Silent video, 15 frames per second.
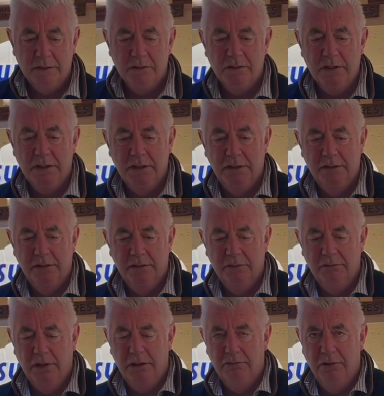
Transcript: In